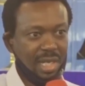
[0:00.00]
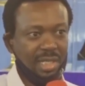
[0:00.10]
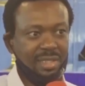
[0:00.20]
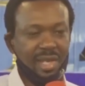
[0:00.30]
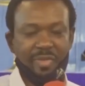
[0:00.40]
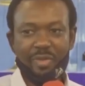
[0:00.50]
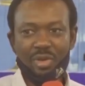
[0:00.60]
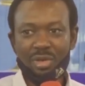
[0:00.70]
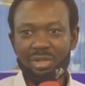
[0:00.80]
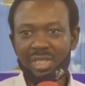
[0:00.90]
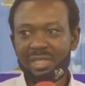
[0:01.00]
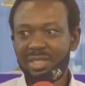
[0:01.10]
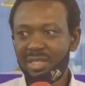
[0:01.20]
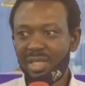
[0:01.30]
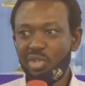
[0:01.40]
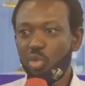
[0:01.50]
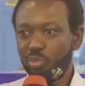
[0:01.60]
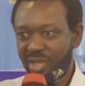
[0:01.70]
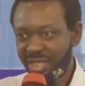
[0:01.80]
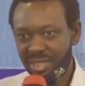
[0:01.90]
and therefore there is need to
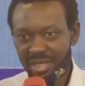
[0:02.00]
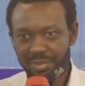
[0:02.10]
praise